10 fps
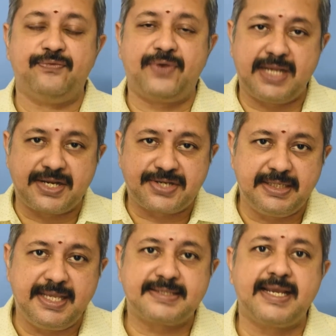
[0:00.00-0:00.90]
financial
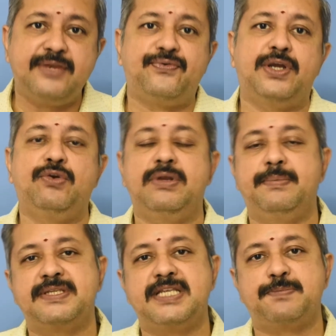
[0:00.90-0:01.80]
design for your
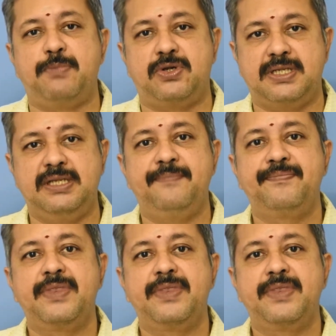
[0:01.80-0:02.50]
business model.